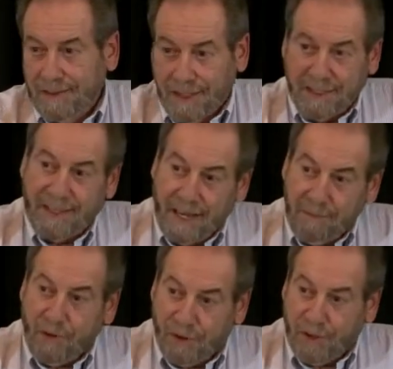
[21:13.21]
to get
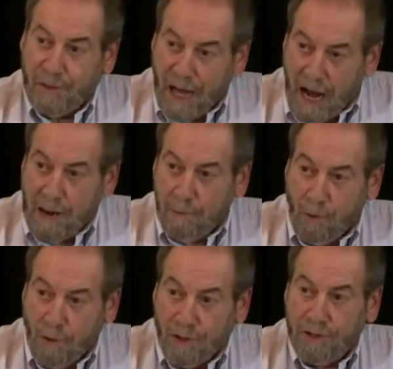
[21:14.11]
that person on
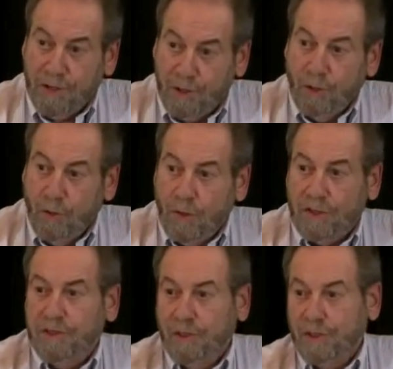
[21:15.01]
board to do
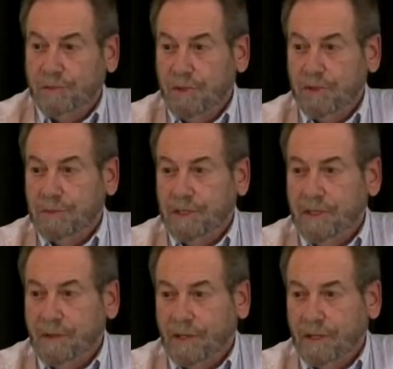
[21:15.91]
what they're supposed to be
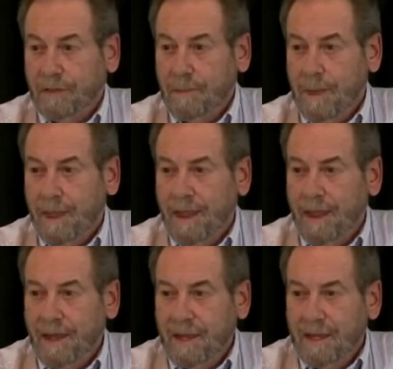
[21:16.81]
doing.
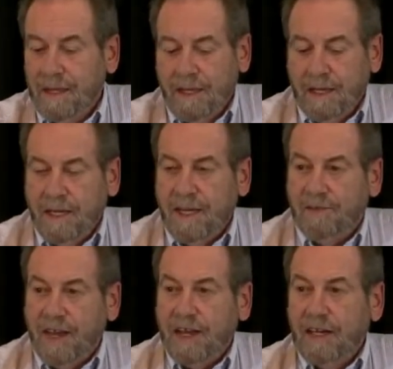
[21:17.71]

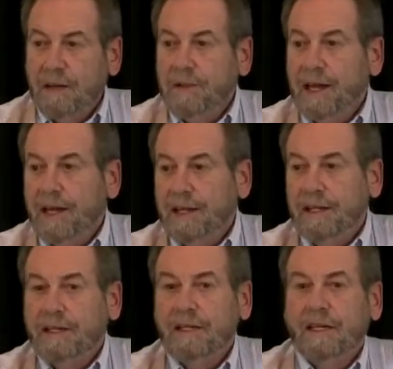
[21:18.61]
If they
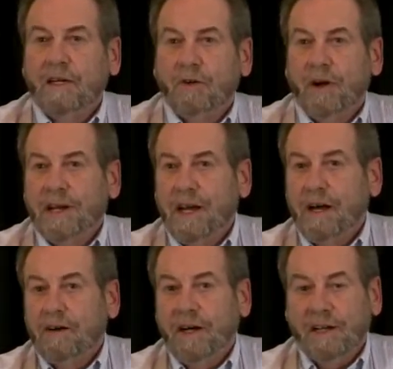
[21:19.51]
eliminated, right
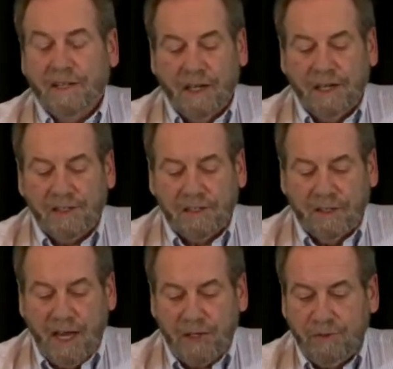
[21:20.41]
now, I guess
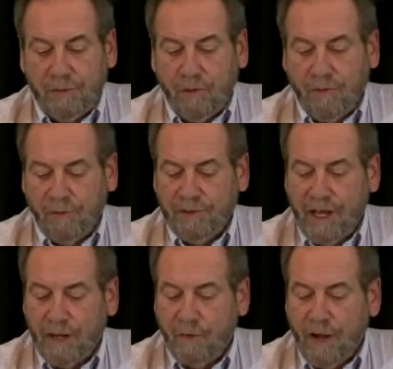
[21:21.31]
the last report from
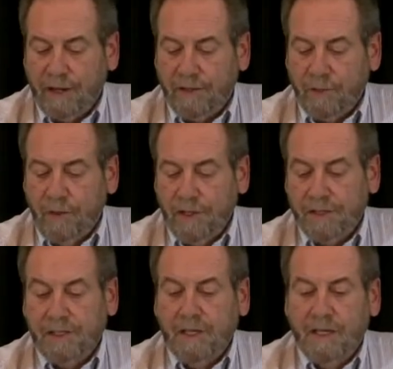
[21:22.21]
Jack Wagner
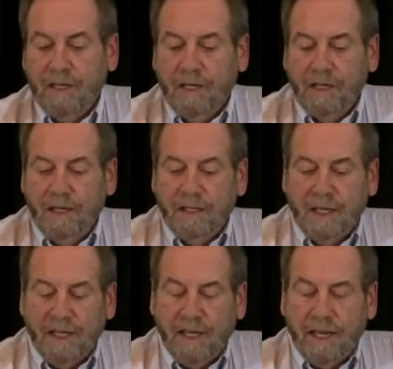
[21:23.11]
was
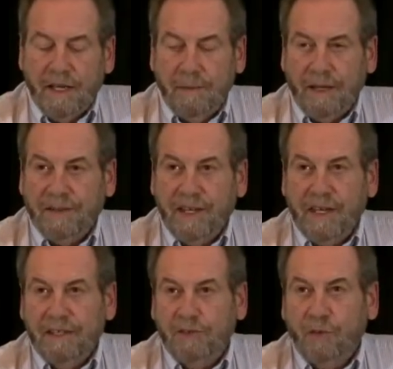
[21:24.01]
that he had about
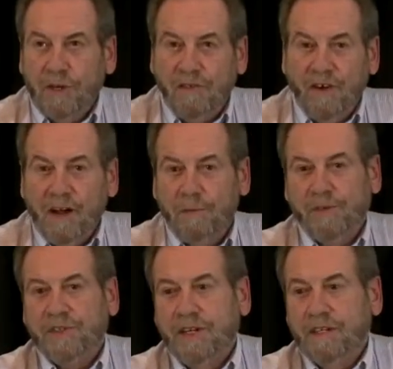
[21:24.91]
10 to
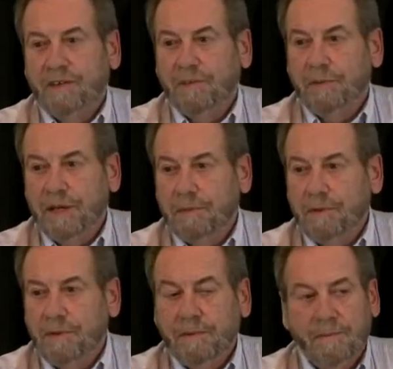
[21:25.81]
25% of the
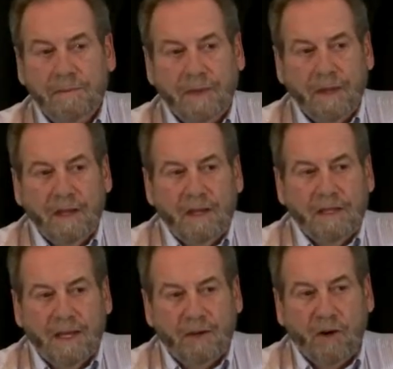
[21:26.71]
people
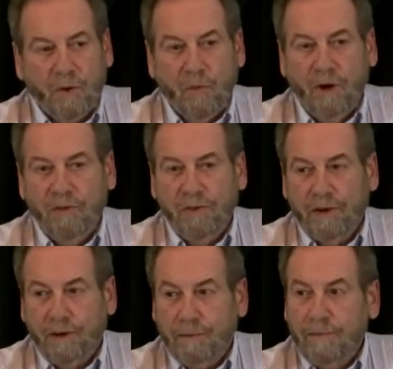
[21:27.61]
that are on
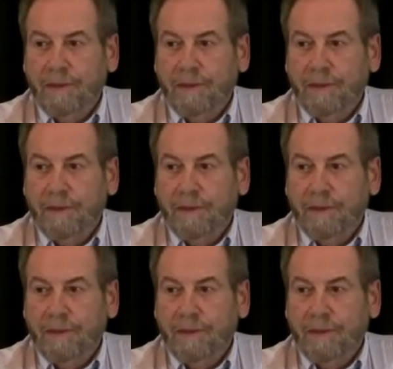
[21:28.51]
welfare